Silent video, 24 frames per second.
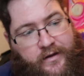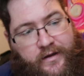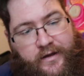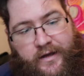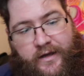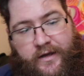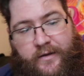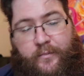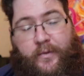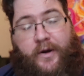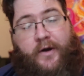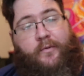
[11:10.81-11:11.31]

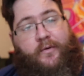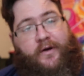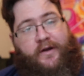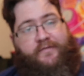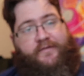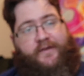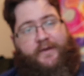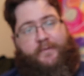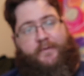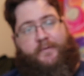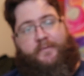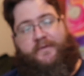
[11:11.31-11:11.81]
And my
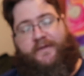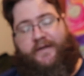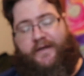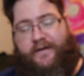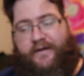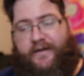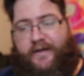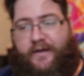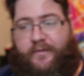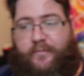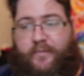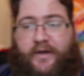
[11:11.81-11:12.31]
wife came up with that
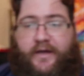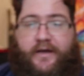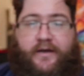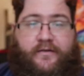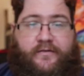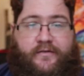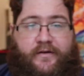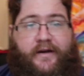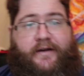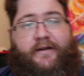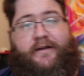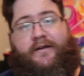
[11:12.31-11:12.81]
name
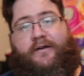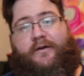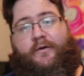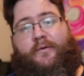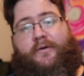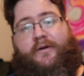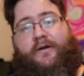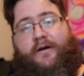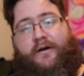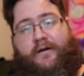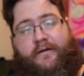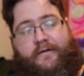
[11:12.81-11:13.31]
because I didn't know
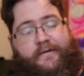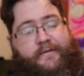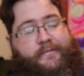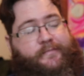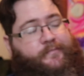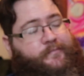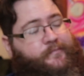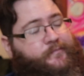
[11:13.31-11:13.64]
what to call it.